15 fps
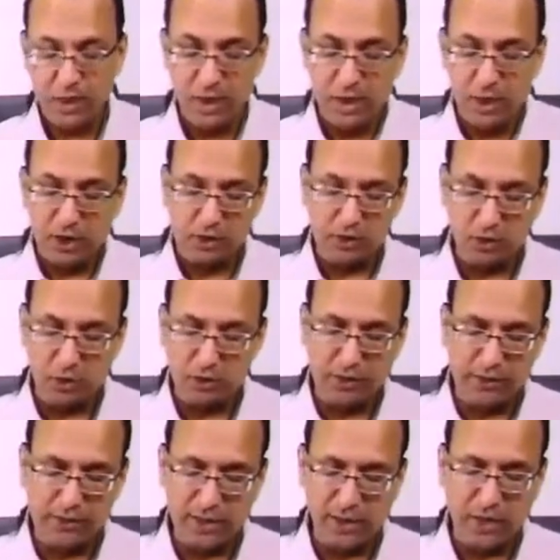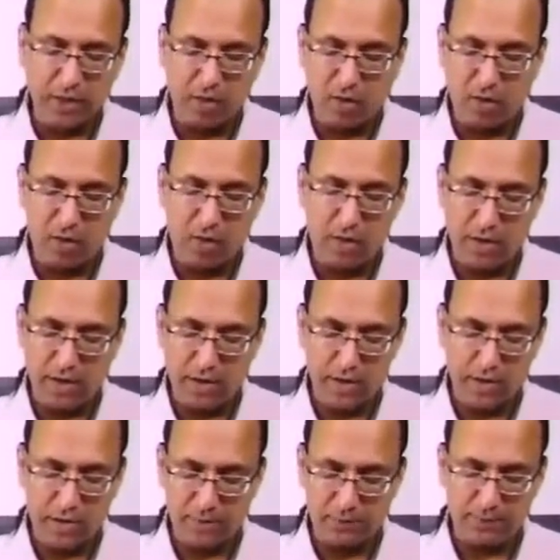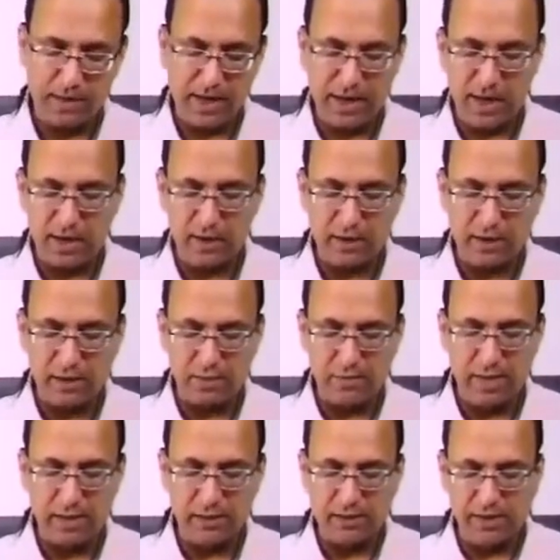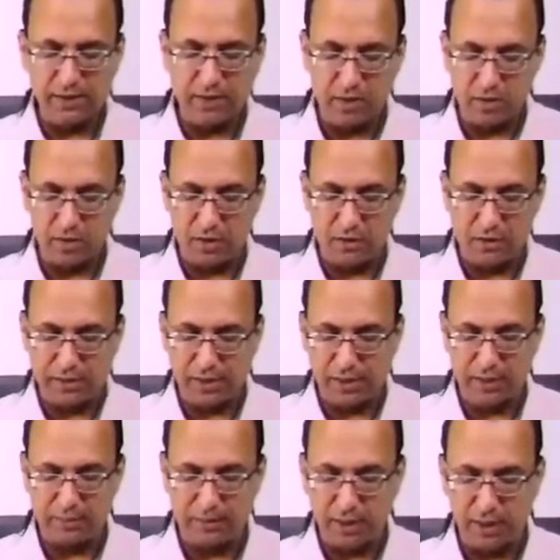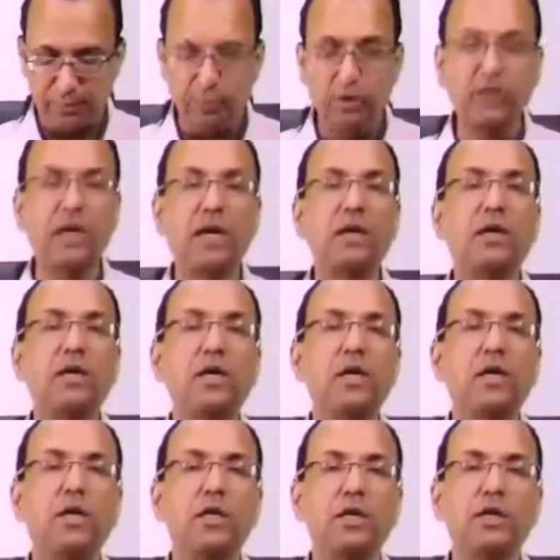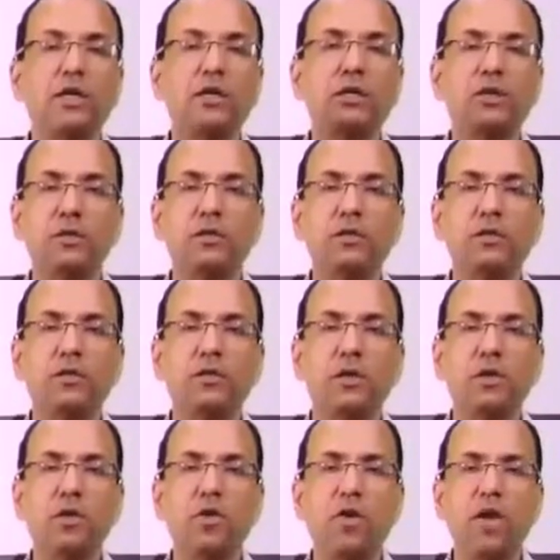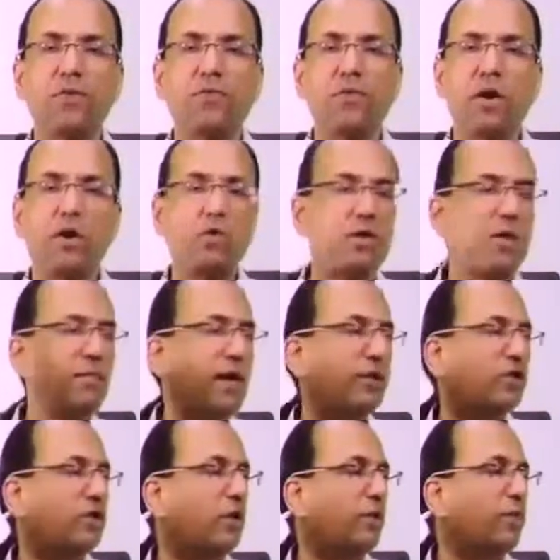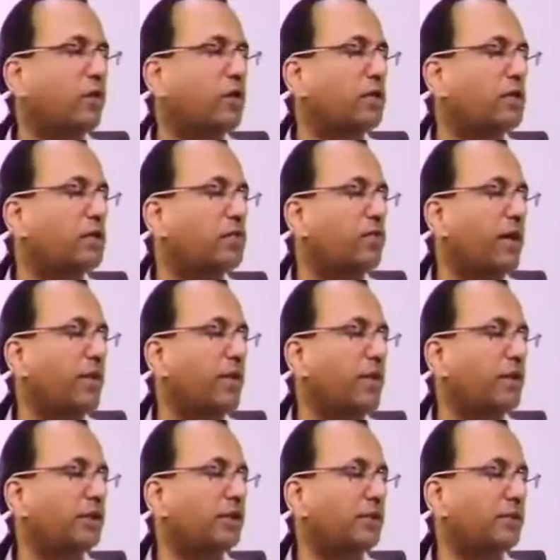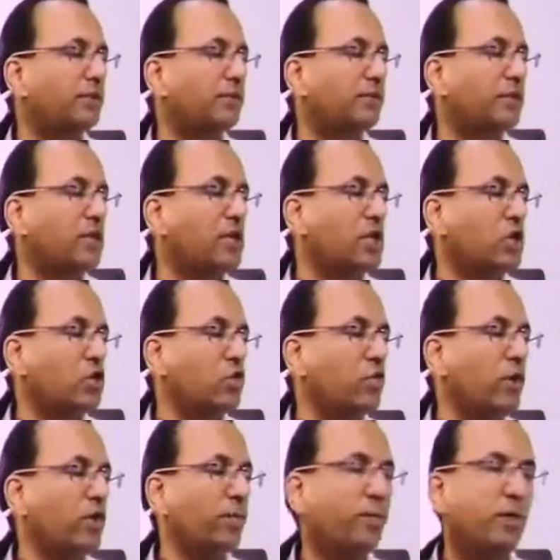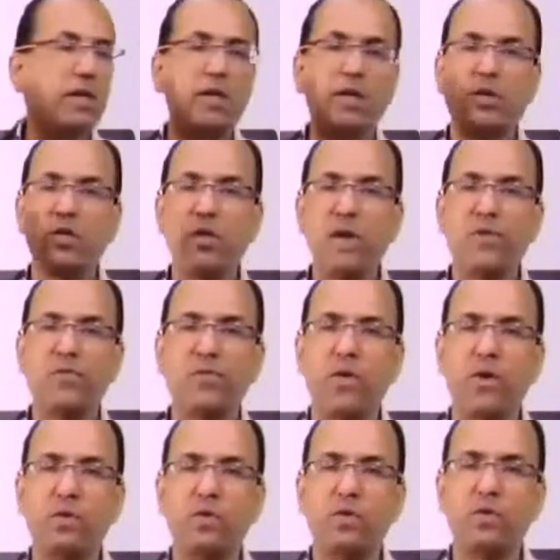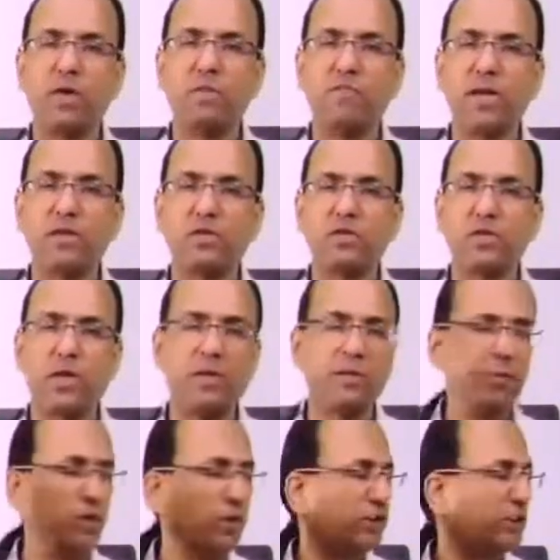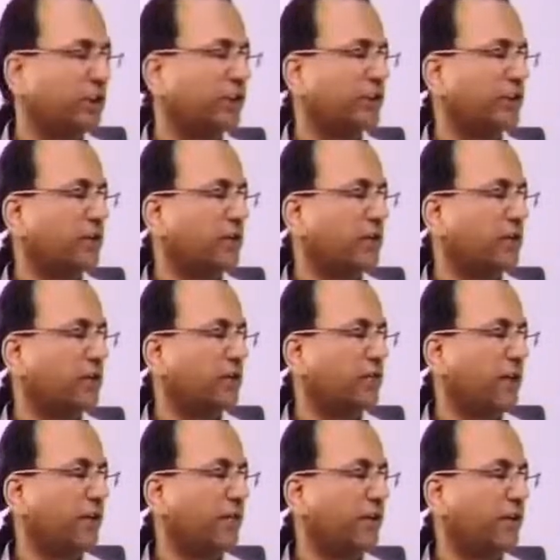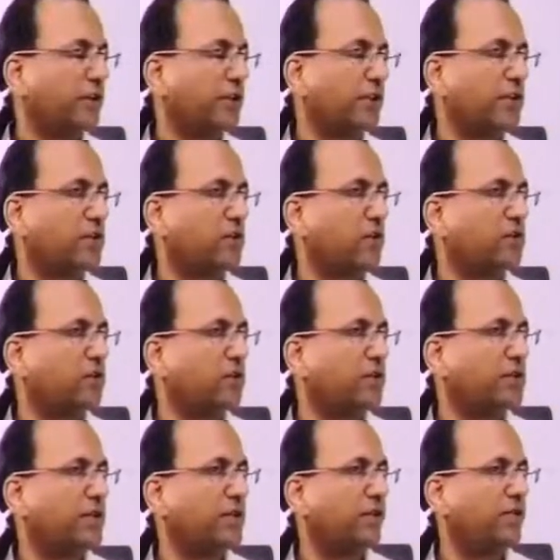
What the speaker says: So touching the cornea and this main sensory nucleus is activated. Put a tuning fork to the mastoid process, vibration. When you put a tuning fork to the mastoid process here, vibration is also received